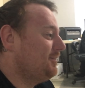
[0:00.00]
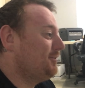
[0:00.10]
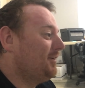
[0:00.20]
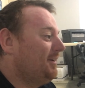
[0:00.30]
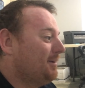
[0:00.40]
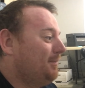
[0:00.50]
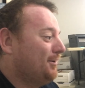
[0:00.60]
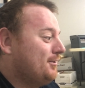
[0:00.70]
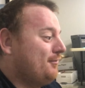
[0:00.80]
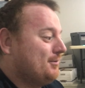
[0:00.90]
they're trying to take a
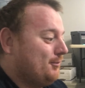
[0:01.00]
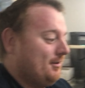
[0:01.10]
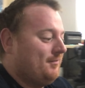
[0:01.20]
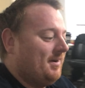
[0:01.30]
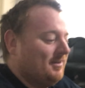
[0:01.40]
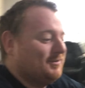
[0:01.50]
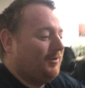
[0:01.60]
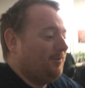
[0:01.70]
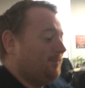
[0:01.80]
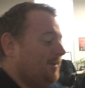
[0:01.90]
picture of him so we can find its
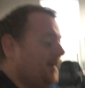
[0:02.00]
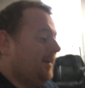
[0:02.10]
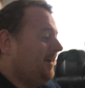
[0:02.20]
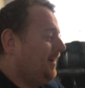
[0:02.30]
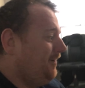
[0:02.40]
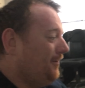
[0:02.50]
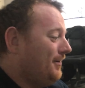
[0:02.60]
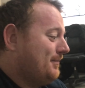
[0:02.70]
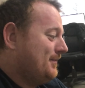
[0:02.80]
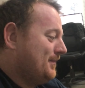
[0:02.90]
home. And look at him.